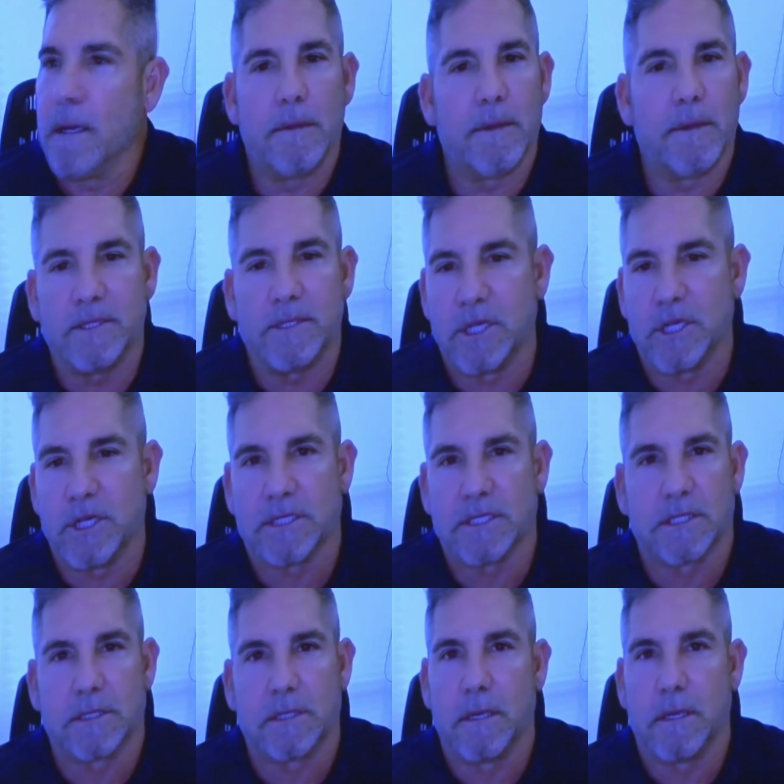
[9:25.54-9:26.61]
just,
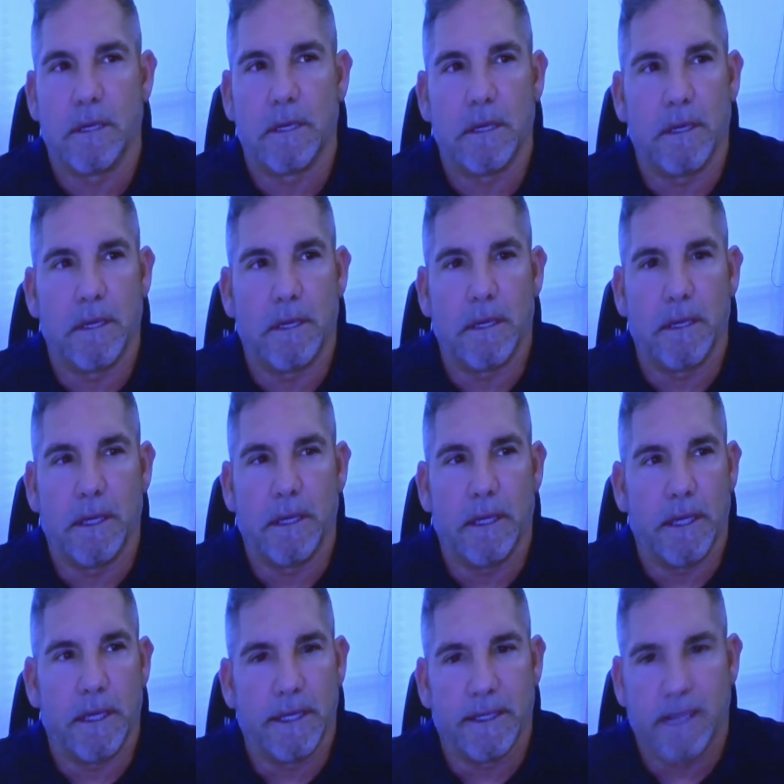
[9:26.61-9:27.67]

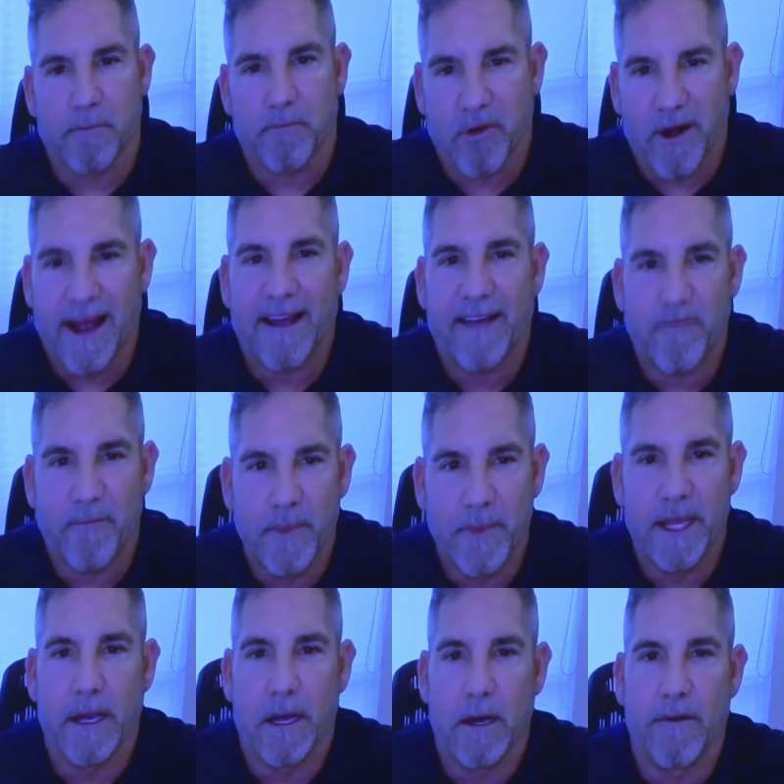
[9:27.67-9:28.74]
it deprived
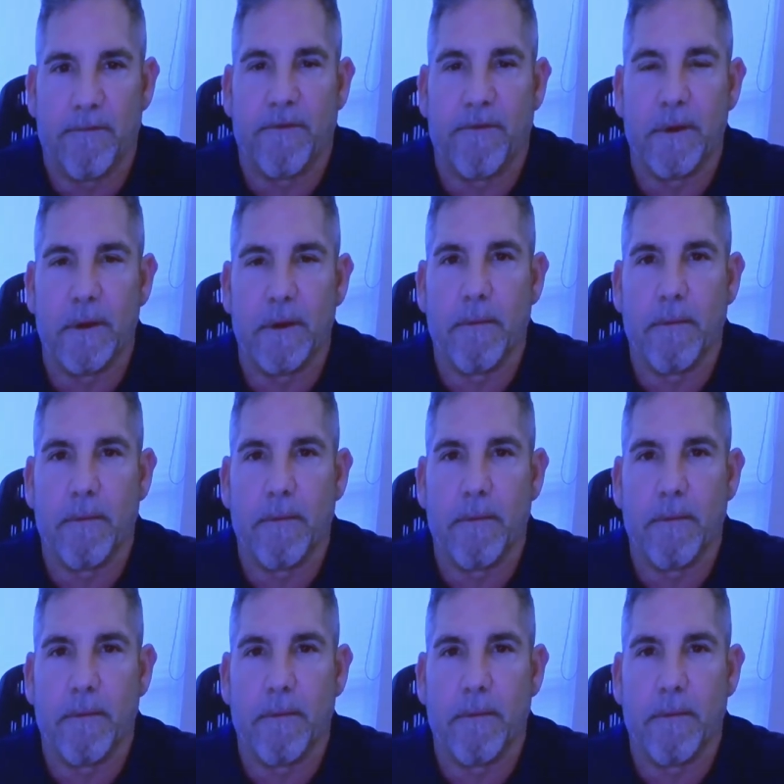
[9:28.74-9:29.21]
me of